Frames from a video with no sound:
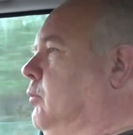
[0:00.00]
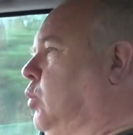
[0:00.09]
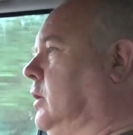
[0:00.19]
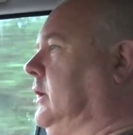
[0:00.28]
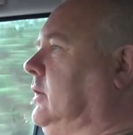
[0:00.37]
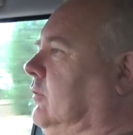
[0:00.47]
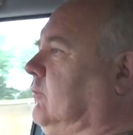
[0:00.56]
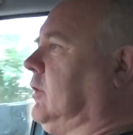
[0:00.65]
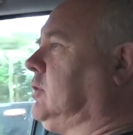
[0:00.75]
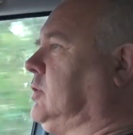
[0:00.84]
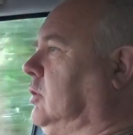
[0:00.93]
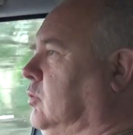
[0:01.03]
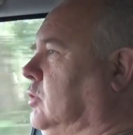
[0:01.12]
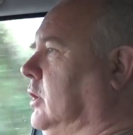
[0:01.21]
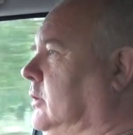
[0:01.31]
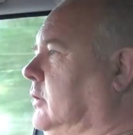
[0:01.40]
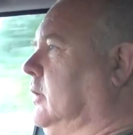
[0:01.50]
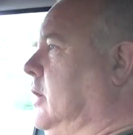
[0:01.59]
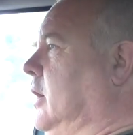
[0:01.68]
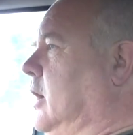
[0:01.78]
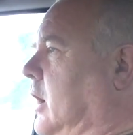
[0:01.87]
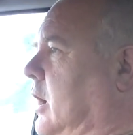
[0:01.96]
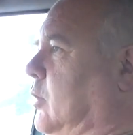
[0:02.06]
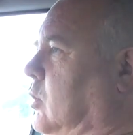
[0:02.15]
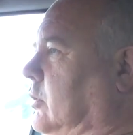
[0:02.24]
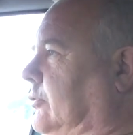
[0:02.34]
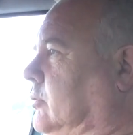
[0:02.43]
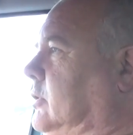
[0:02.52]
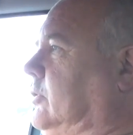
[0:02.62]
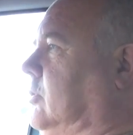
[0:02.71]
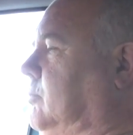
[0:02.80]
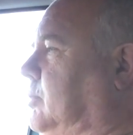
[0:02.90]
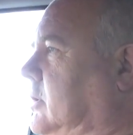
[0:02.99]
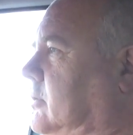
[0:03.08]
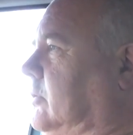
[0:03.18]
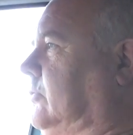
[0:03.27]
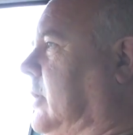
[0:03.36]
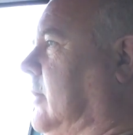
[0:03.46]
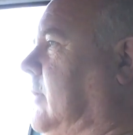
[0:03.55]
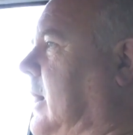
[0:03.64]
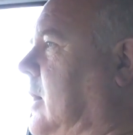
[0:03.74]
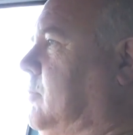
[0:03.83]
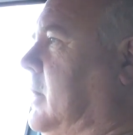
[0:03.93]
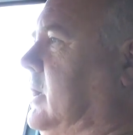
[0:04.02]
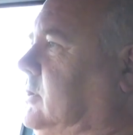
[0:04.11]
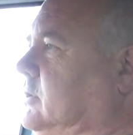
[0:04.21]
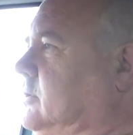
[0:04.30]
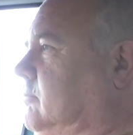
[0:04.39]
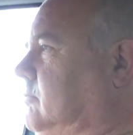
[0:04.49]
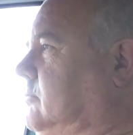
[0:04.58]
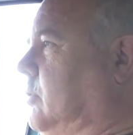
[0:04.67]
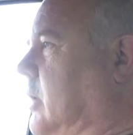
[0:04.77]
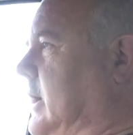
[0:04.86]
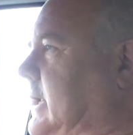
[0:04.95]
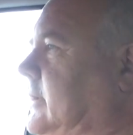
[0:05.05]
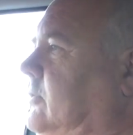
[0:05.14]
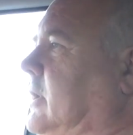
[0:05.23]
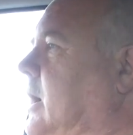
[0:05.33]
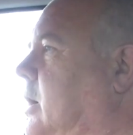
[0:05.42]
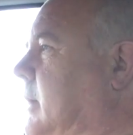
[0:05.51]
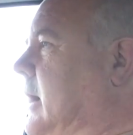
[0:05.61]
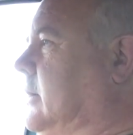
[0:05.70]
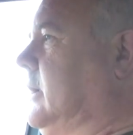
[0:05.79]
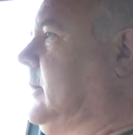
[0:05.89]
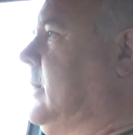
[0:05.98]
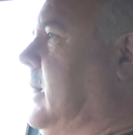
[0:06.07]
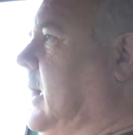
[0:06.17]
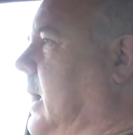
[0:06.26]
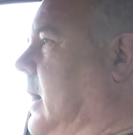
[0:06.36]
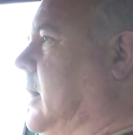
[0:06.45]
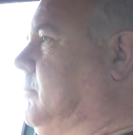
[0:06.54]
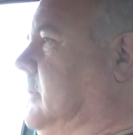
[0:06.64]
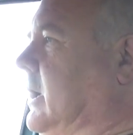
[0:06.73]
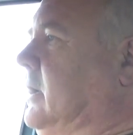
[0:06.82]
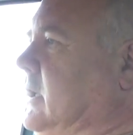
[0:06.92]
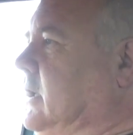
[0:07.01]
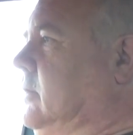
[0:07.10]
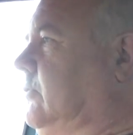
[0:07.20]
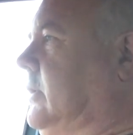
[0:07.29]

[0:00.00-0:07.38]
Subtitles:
what is a virtual organ, what's all this computer stuff, how much do I need to know about it, can I use